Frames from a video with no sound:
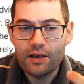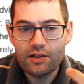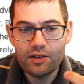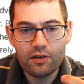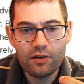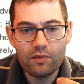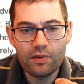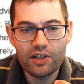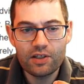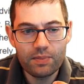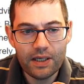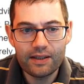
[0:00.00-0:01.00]
So you would
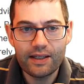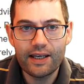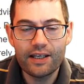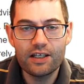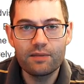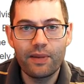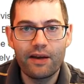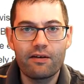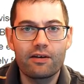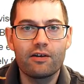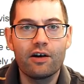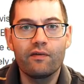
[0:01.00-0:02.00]
expect that in this
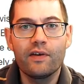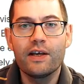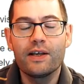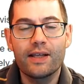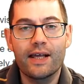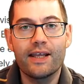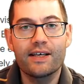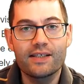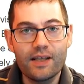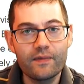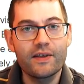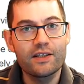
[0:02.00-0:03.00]
paragraph that there's
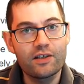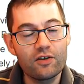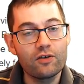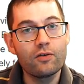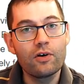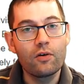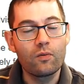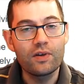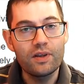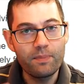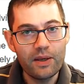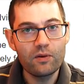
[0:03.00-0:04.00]
something to do with the
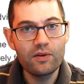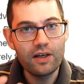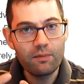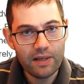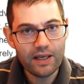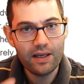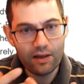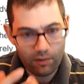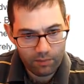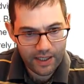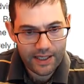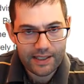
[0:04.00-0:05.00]
building being
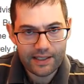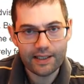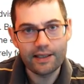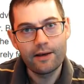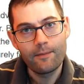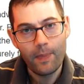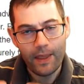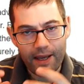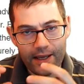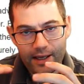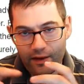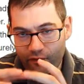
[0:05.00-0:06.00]
completed
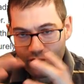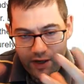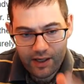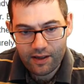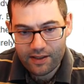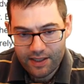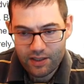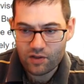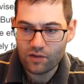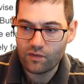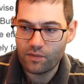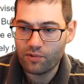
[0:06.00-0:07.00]
and finalization
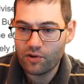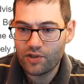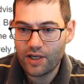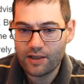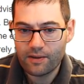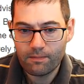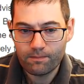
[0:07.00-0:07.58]
of the project.